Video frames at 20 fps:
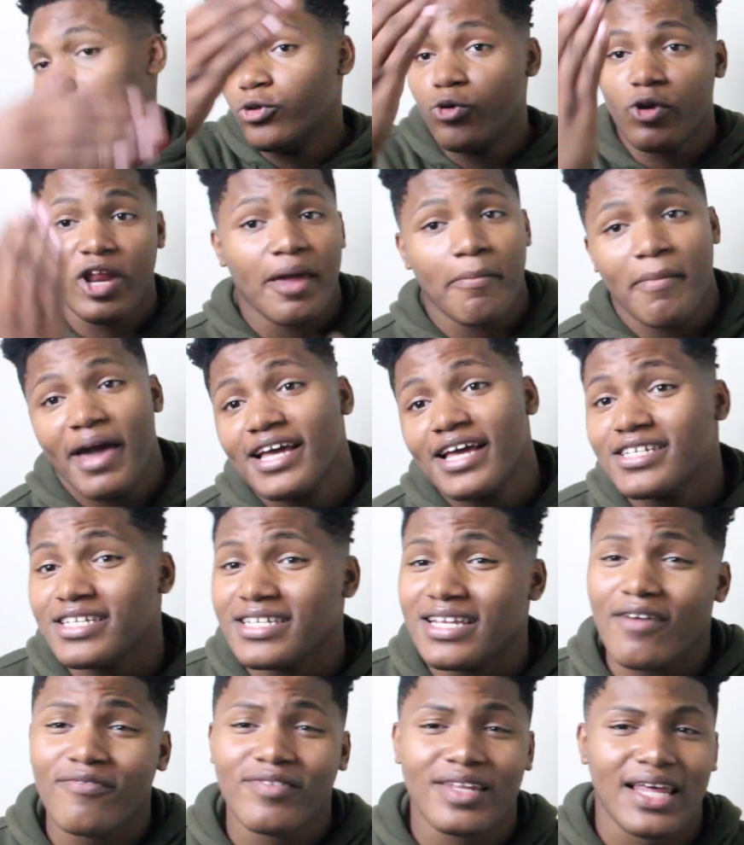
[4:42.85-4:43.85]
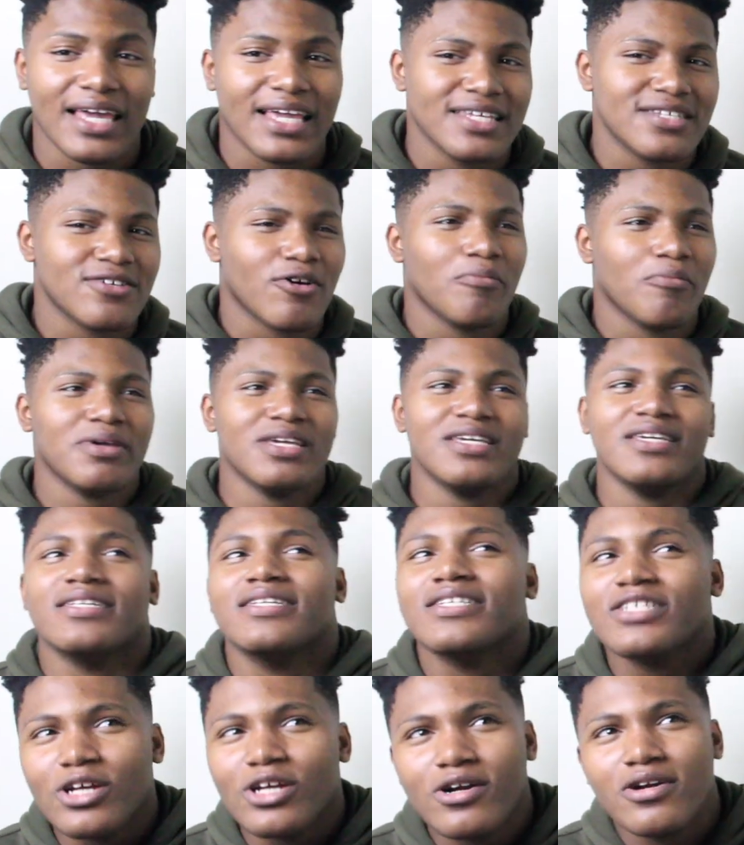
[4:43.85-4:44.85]
do their matches. I feel like it's gonna be
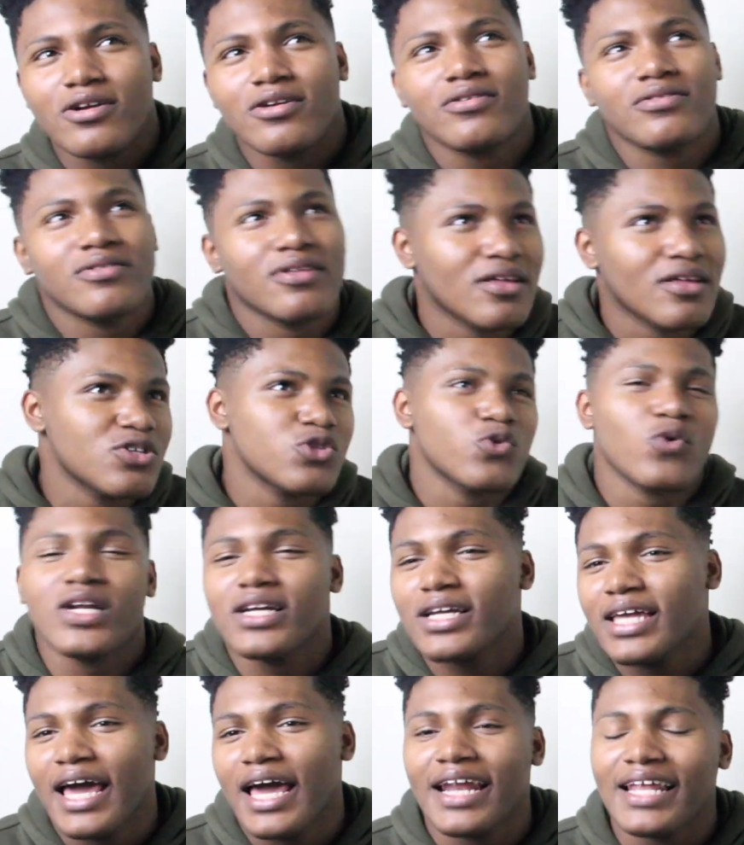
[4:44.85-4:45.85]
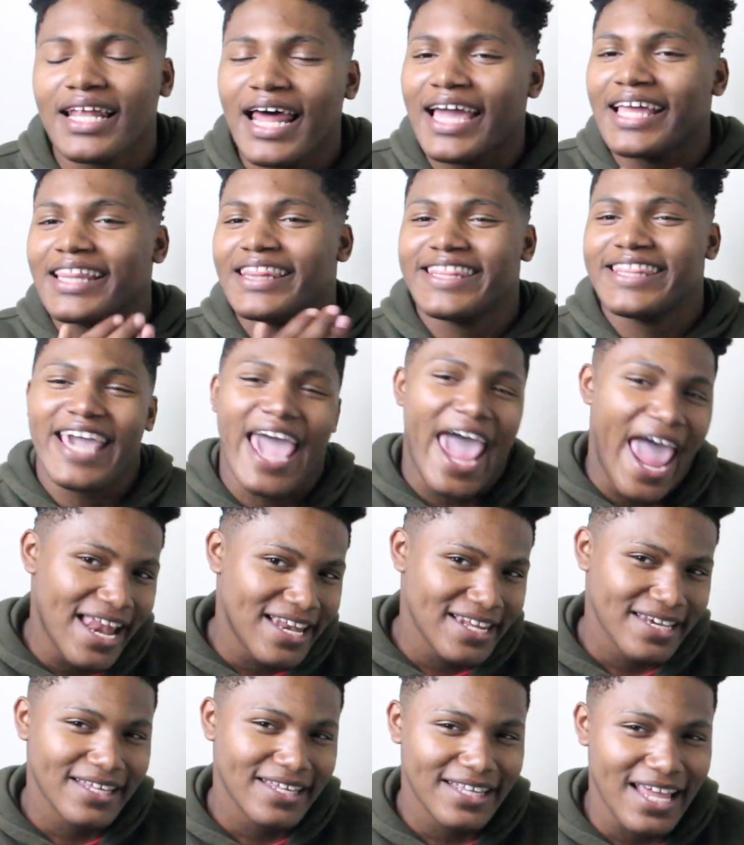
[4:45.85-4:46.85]
sort of kind of like
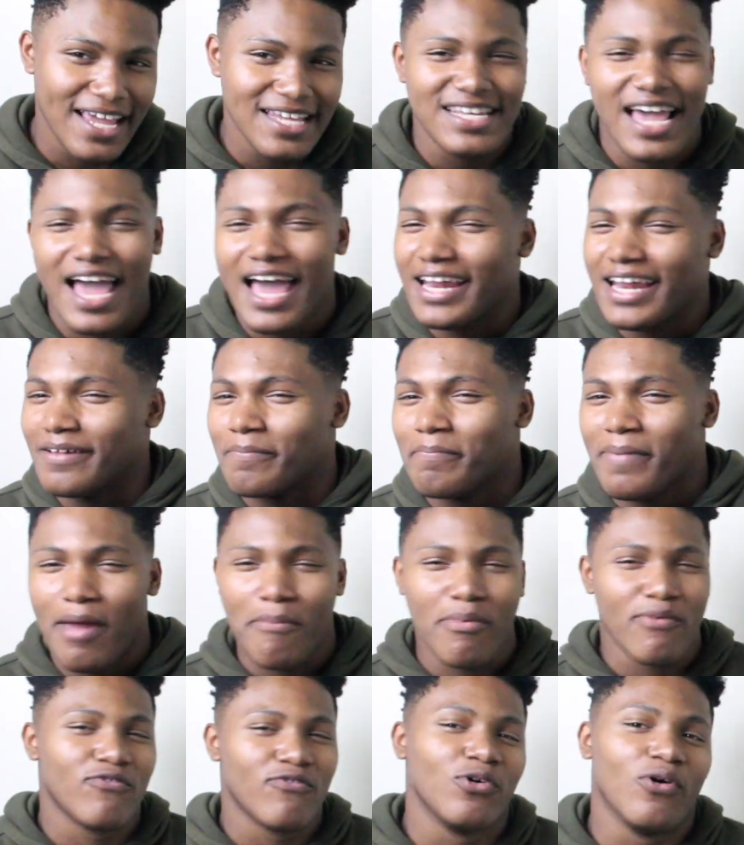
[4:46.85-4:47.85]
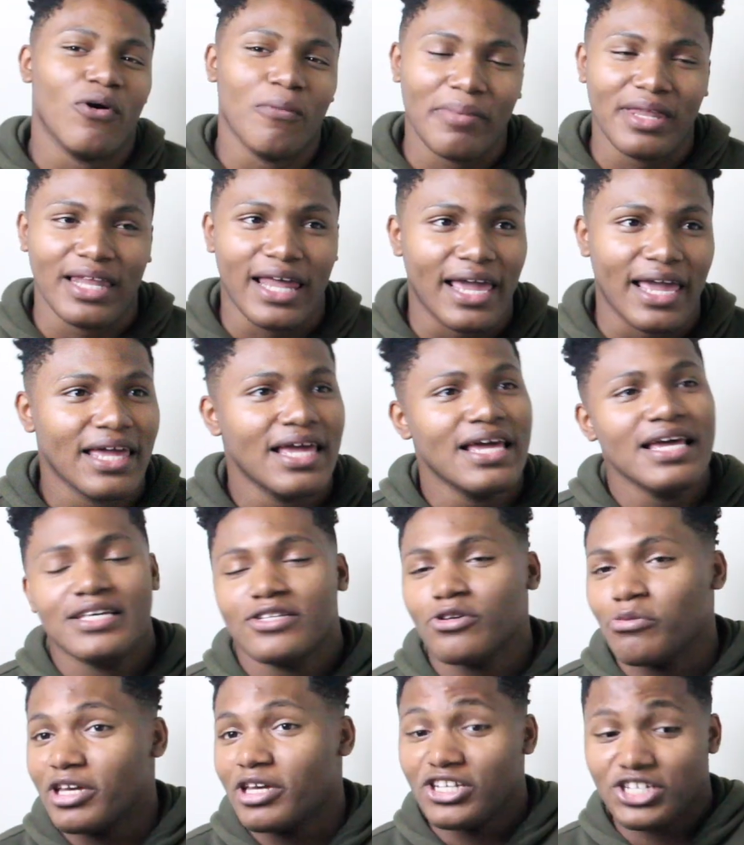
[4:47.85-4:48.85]
that. That's how the pay-per-view gonna be like. It's
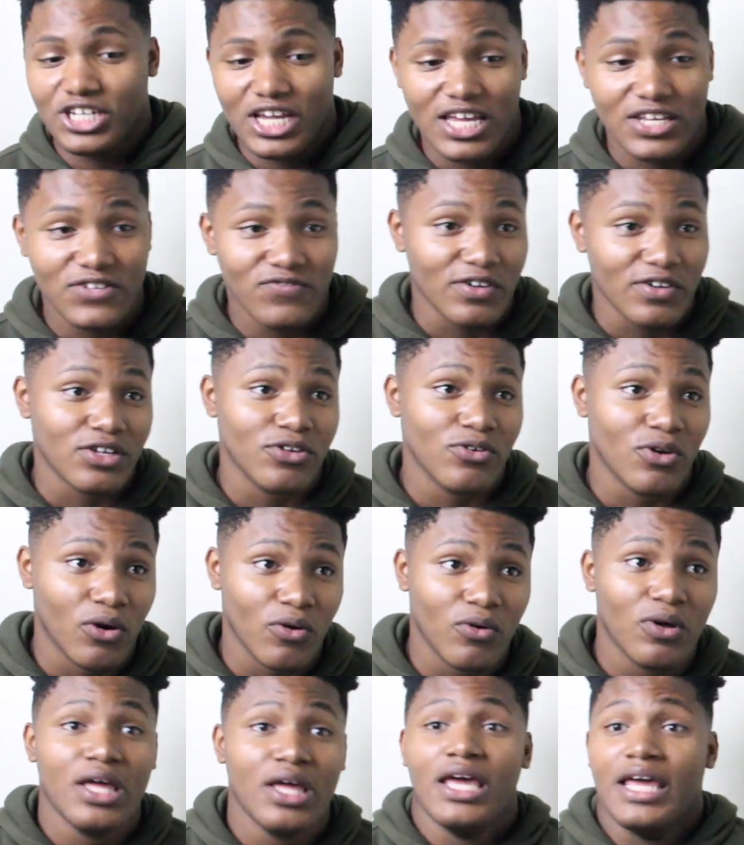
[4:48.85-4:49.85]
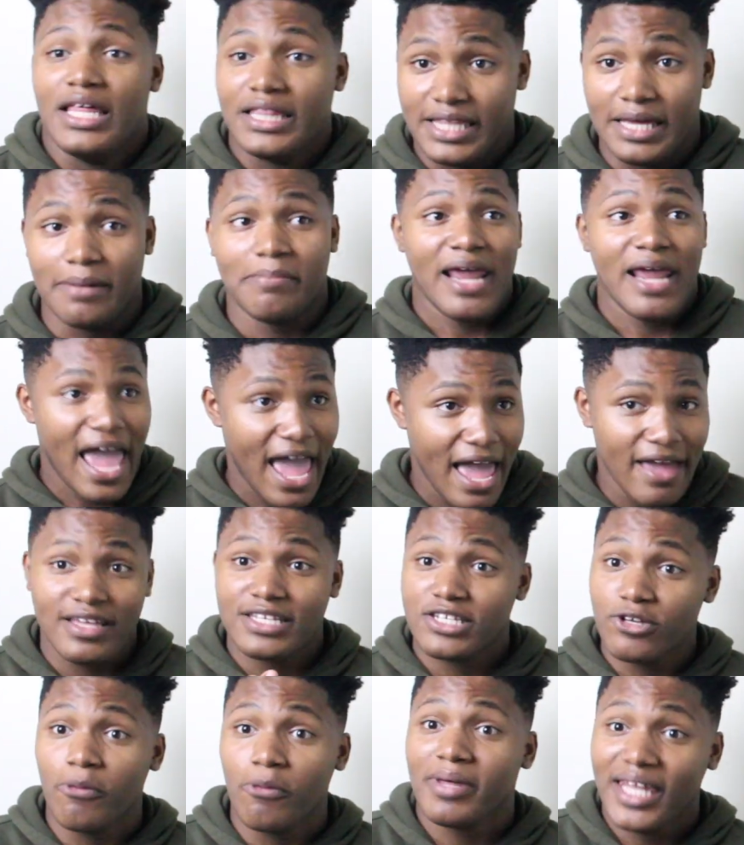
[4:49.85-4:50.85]
gonna be a chance for, you know, them to have,
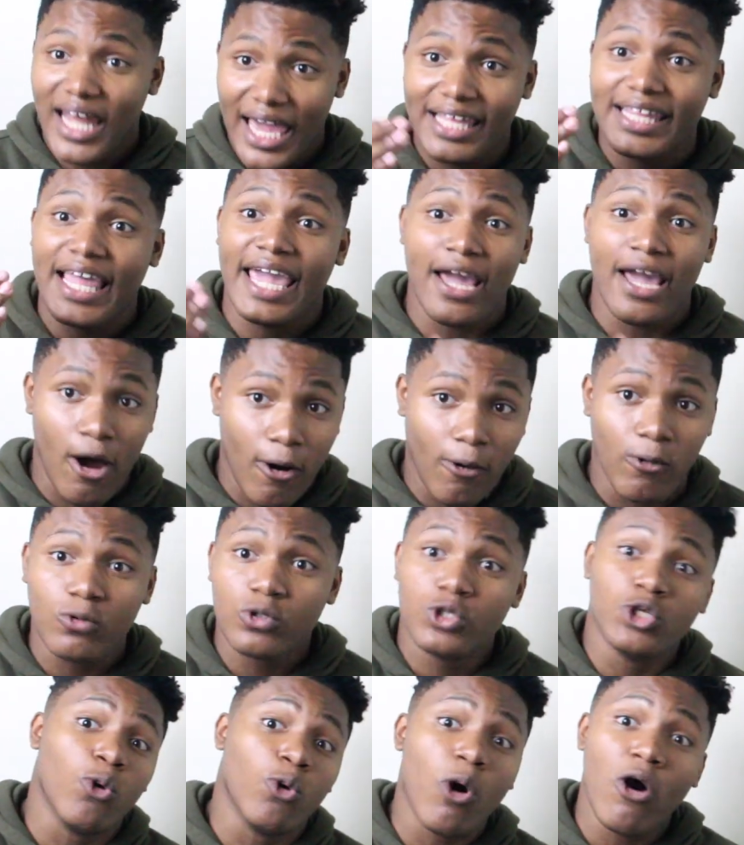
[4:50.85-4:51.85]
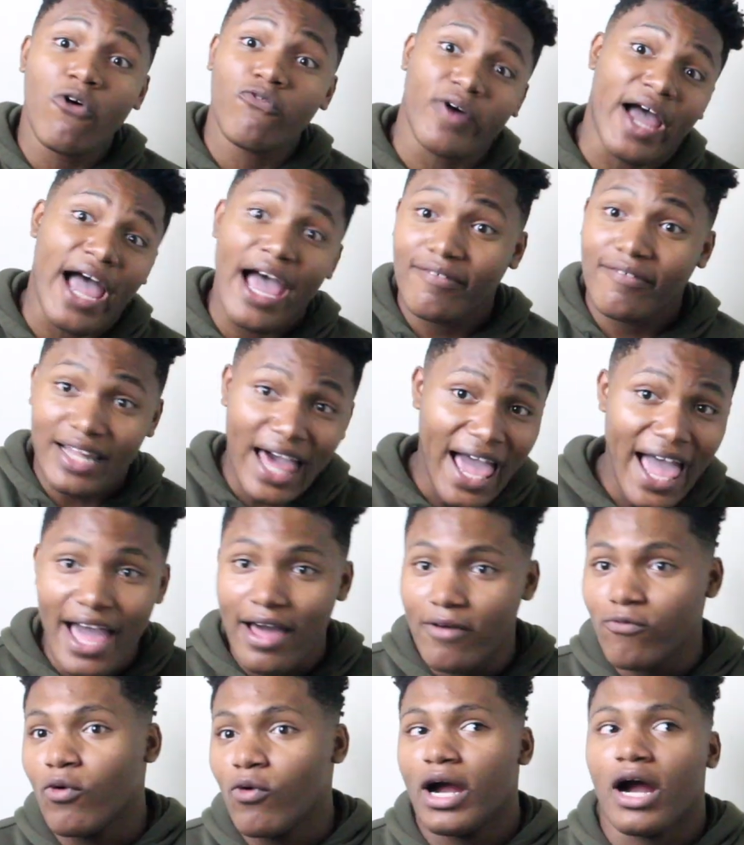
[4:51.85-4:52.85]
it's gonna be like they own 205
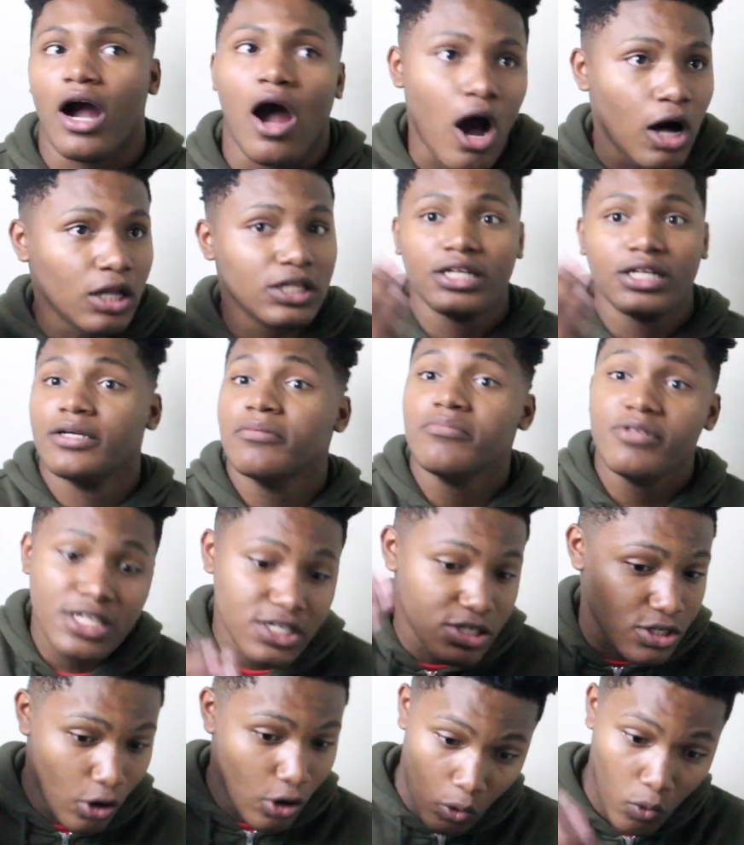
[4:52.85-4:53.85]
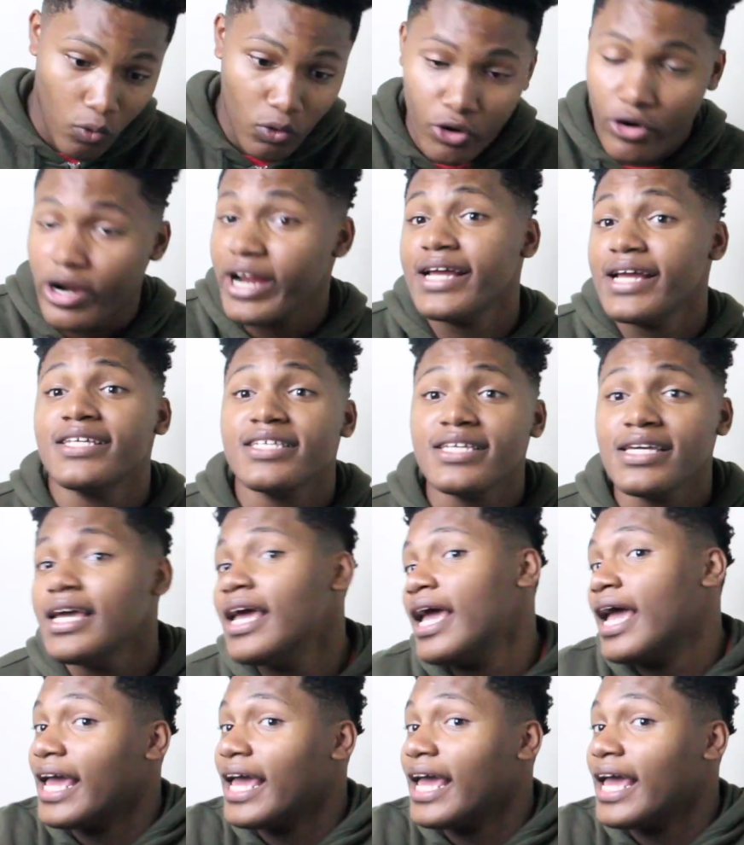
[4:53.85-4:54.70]
Live, where all of them just go crazy